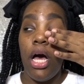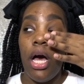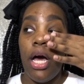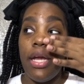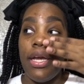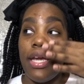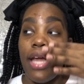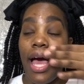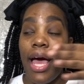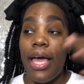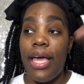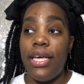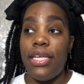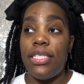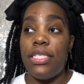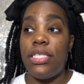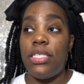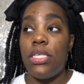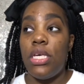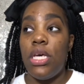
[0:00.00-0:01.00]

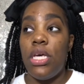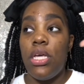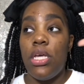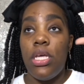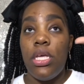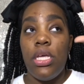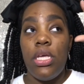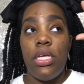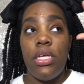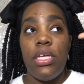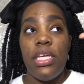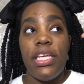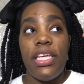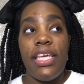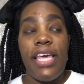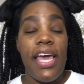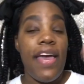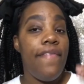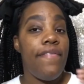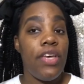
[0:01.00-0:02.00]
nice
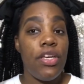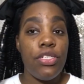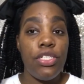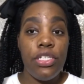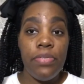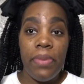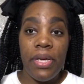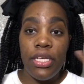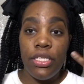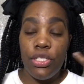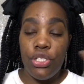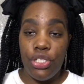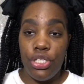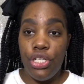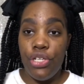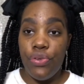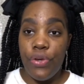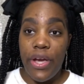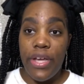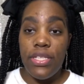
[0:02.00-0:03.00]
canvas. She
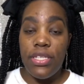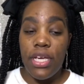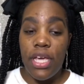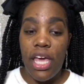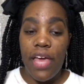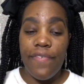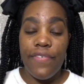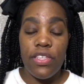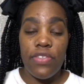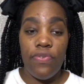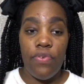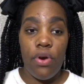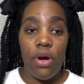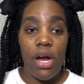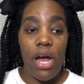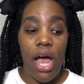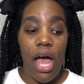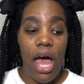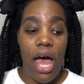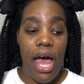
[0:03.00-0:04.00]
creates a canvas for
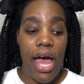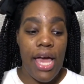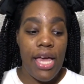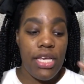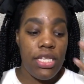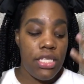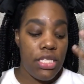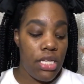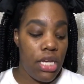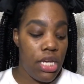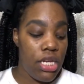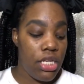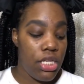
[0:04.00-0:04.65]
her eyes.